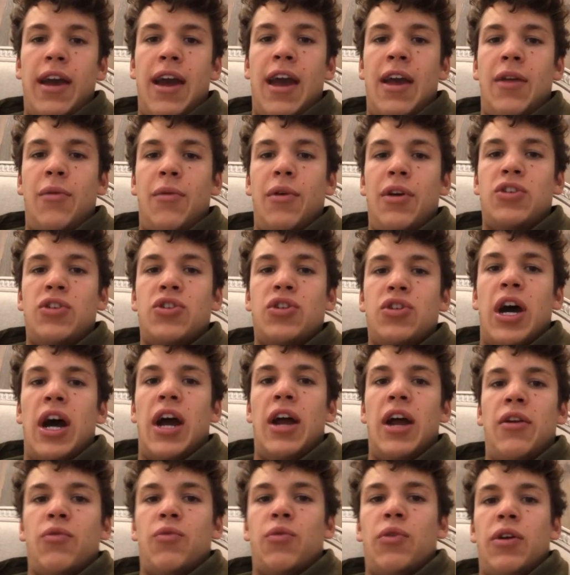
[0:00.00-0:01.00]
And we yeah.
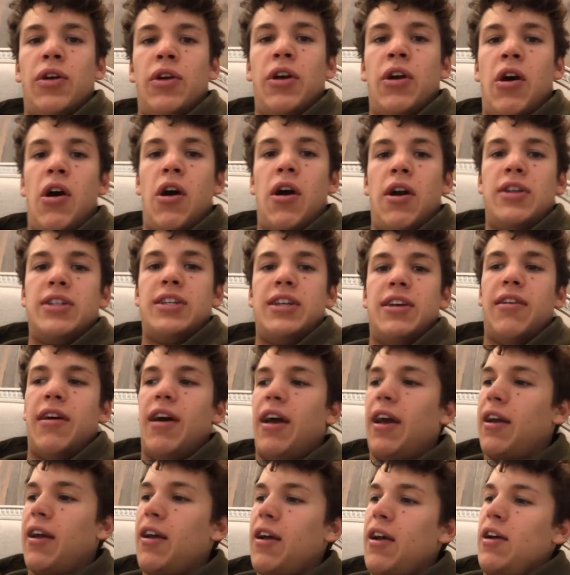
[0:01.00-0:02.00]
tried really hard to
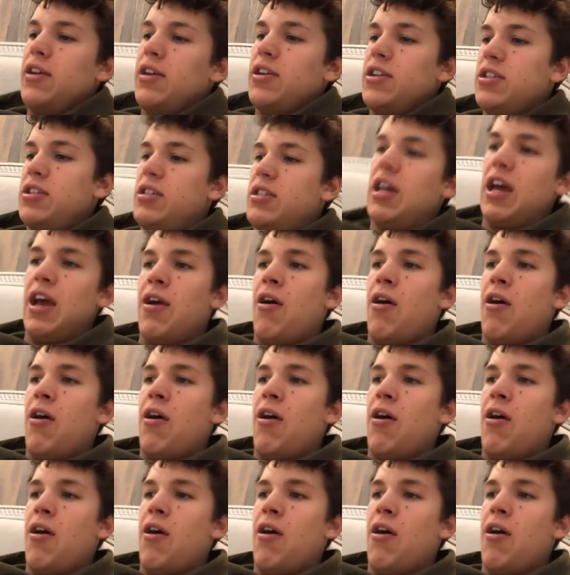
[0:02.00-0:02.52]
like stay